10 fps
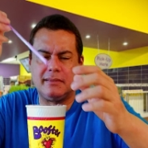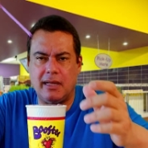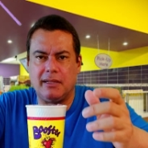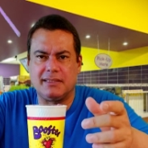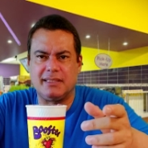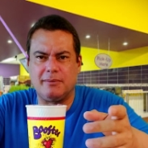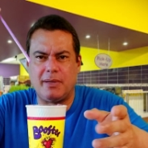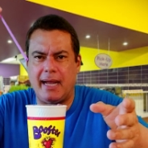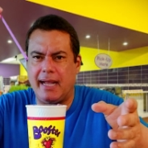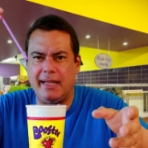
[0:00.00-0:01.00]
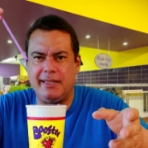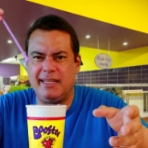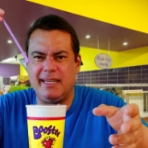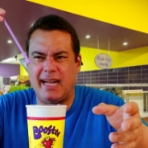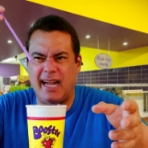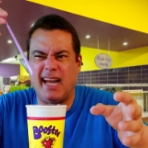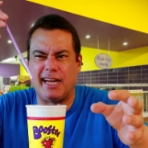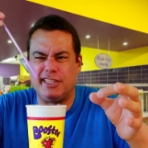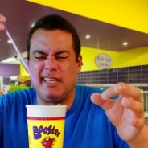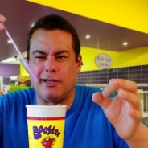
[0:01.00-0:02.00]
Now let's have, I, I didn't, I
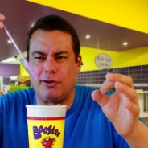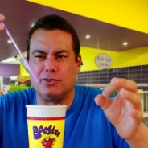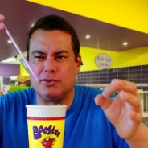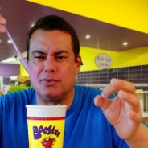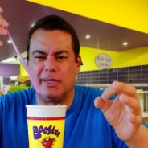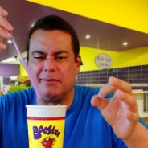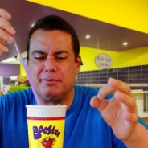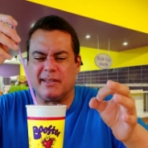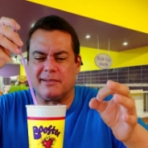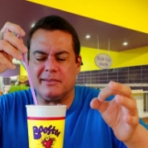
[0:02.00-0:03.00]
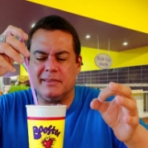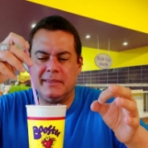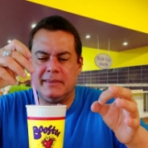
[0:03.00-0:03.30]
gotta dig it all the way better.